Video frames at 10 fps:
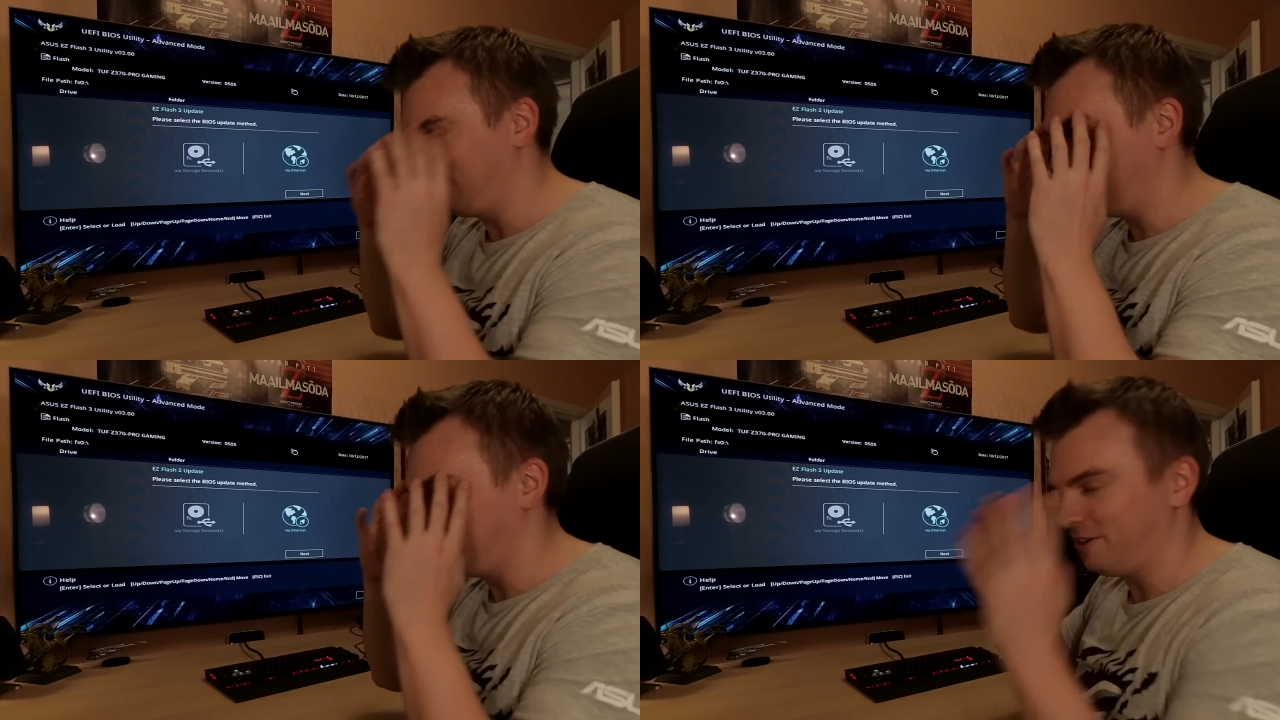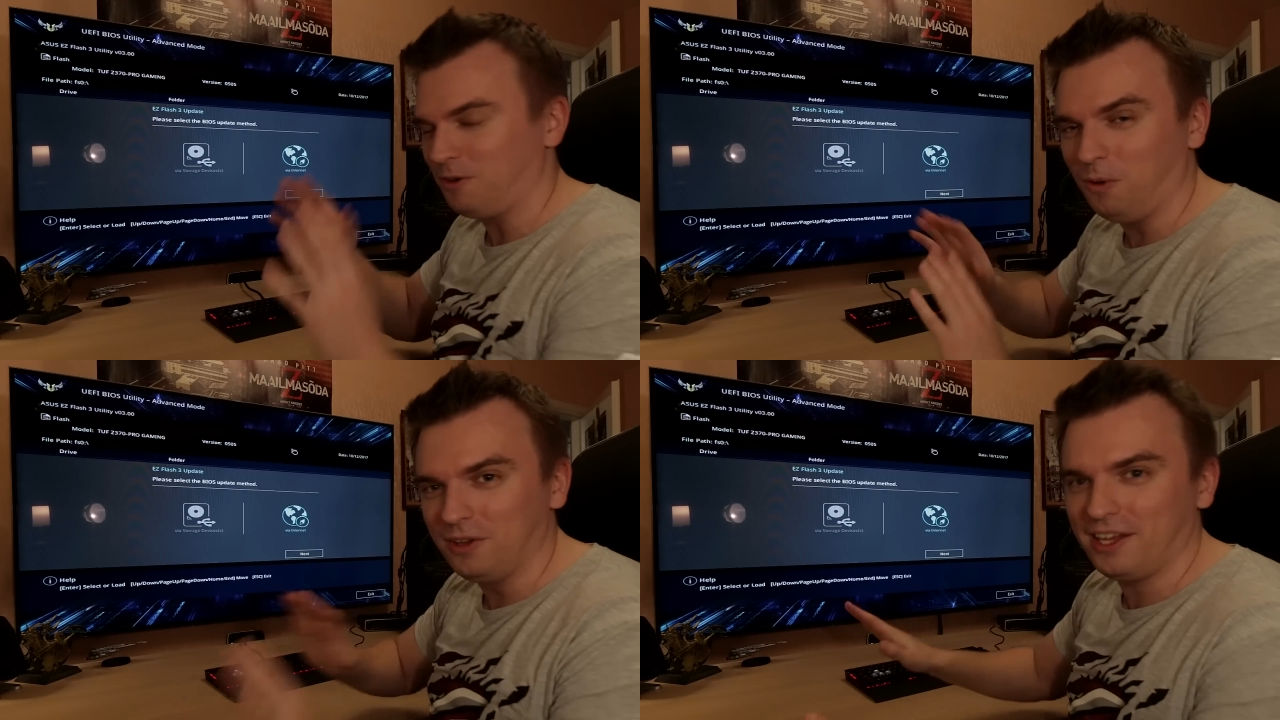
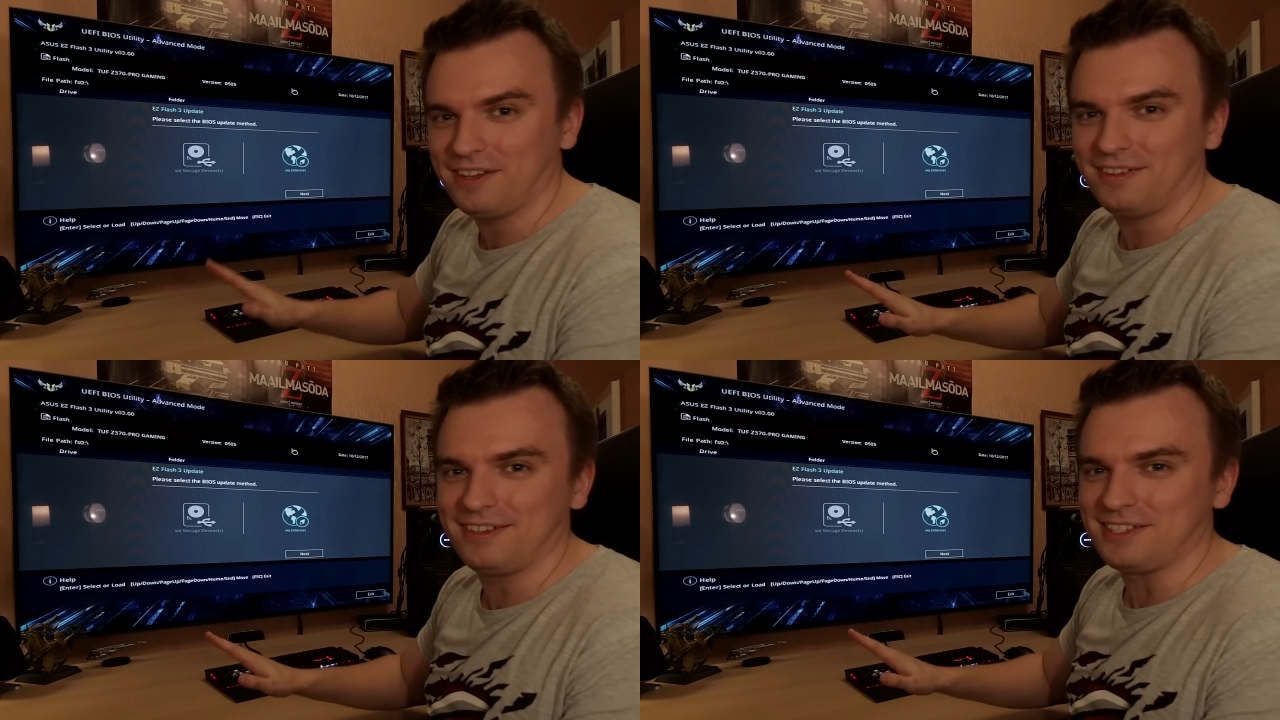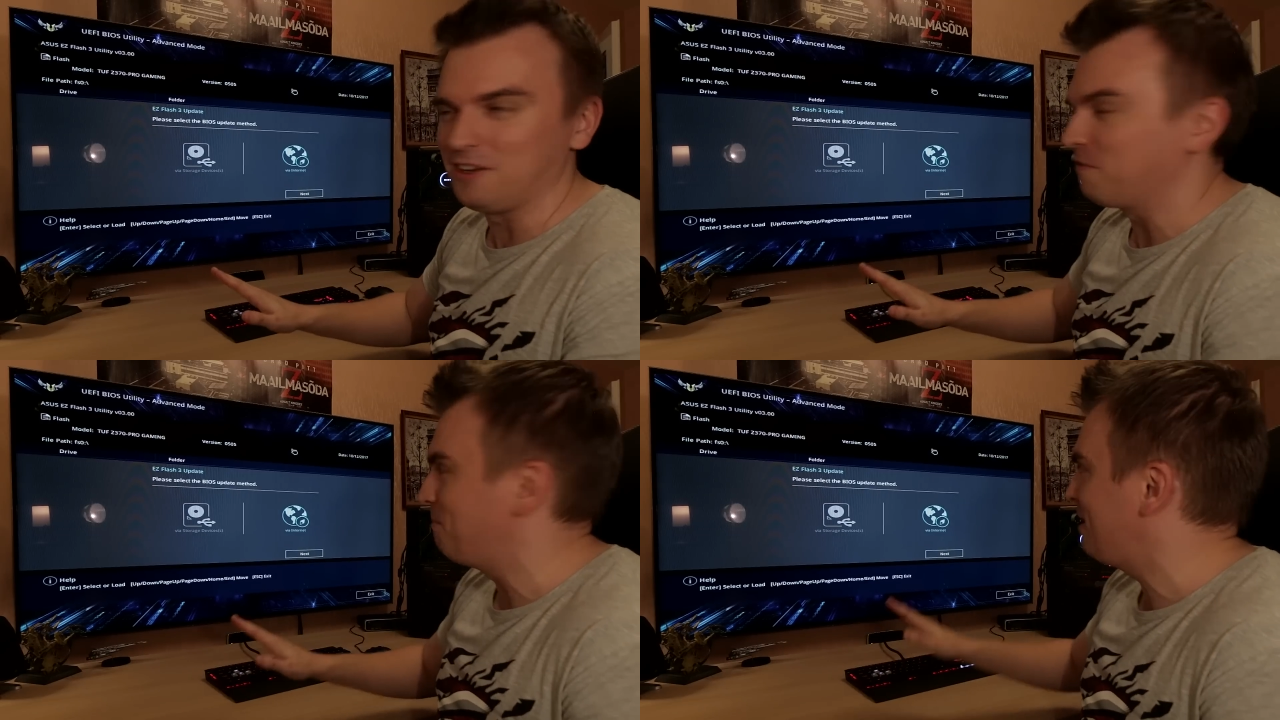all that is
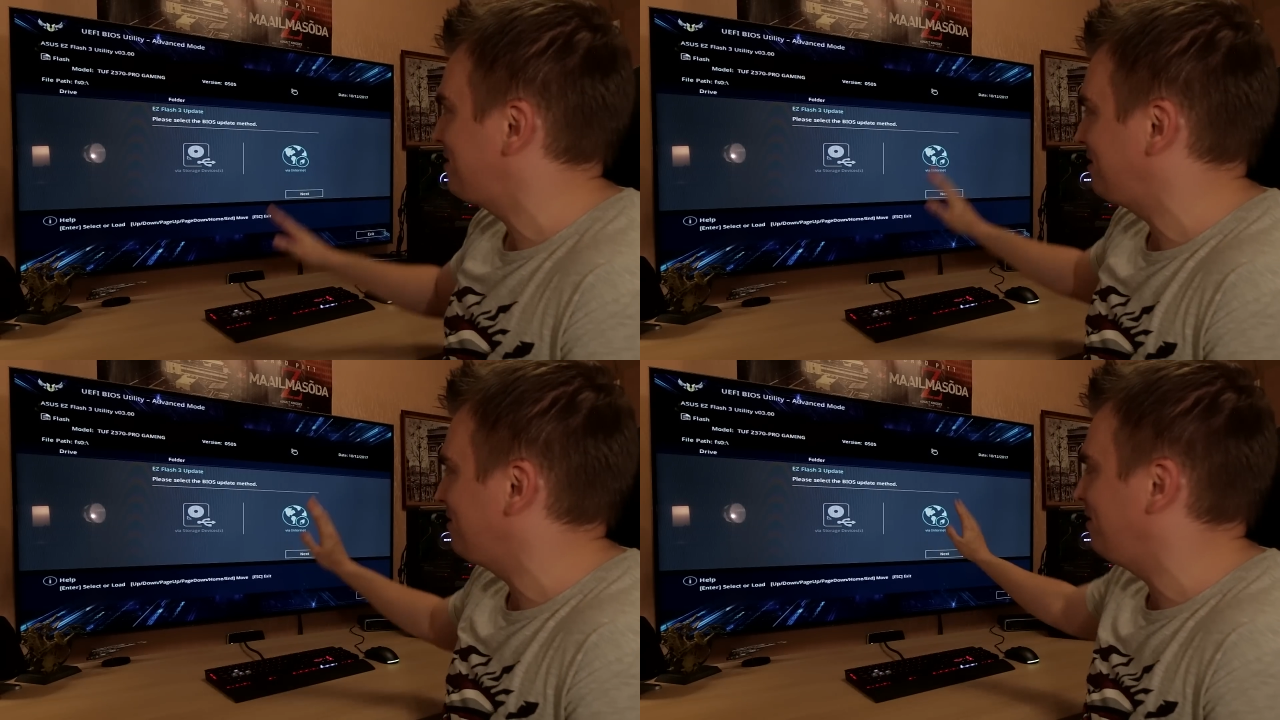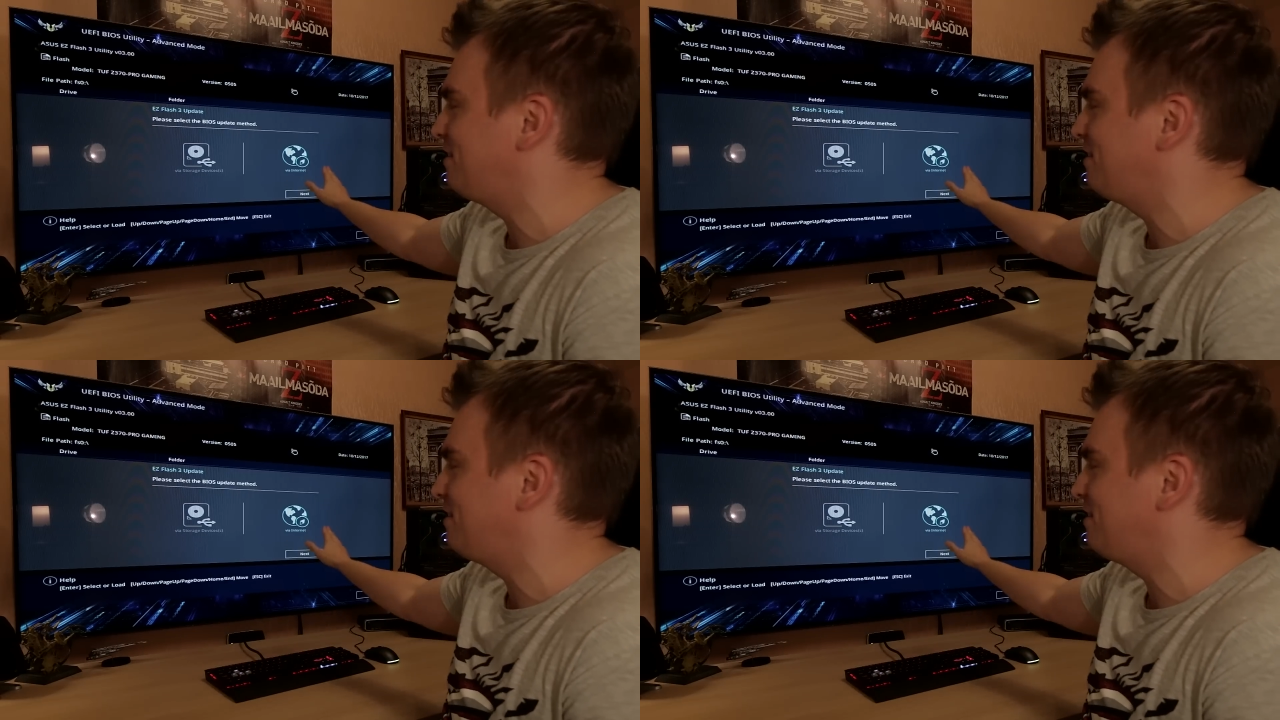thing of the past.